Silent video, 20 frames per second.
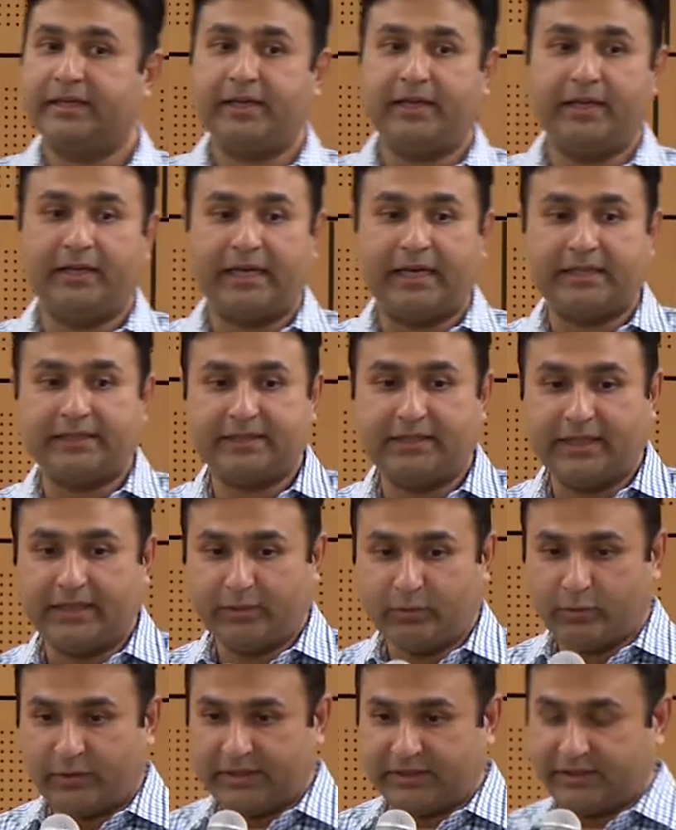you an
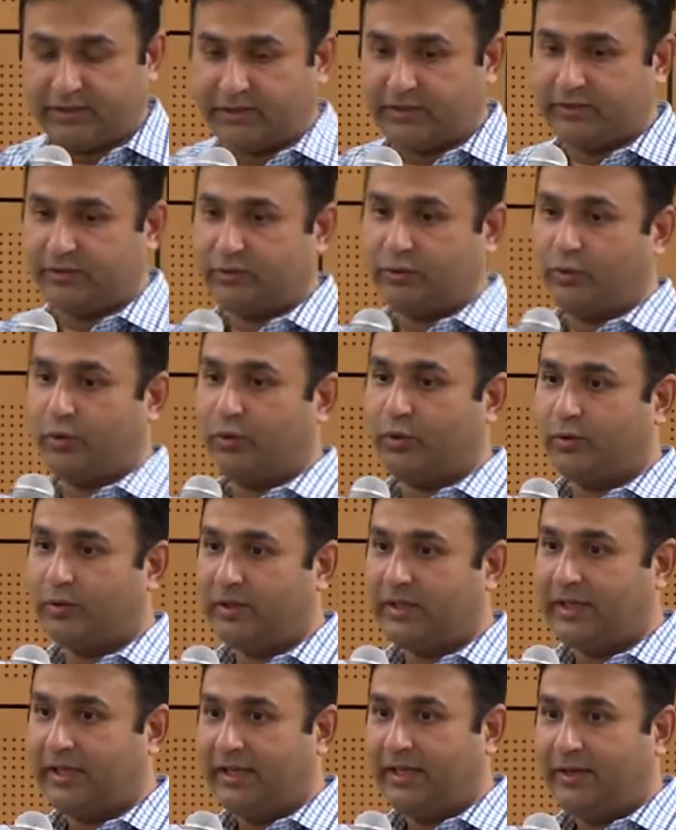excellent question so
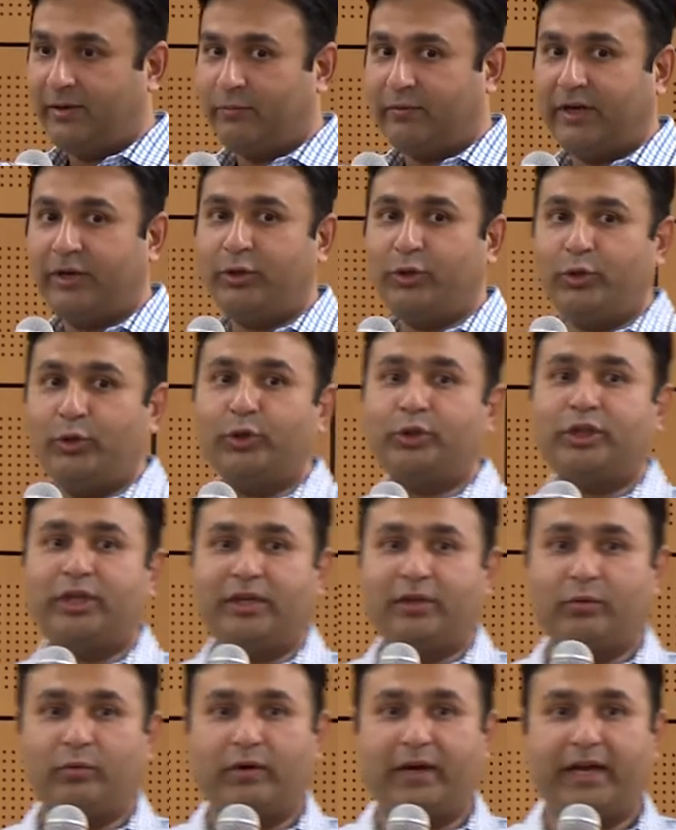what do you
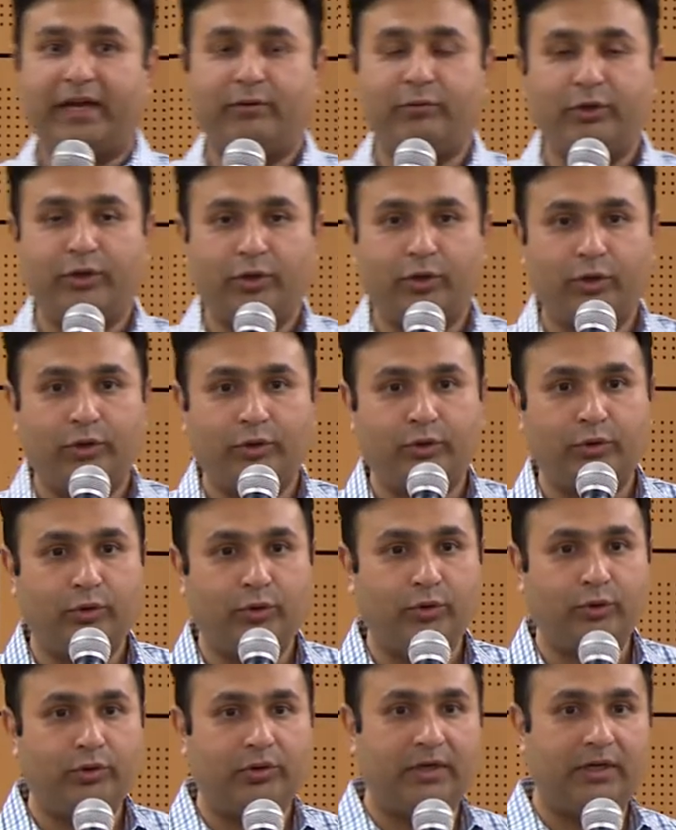think why we don't do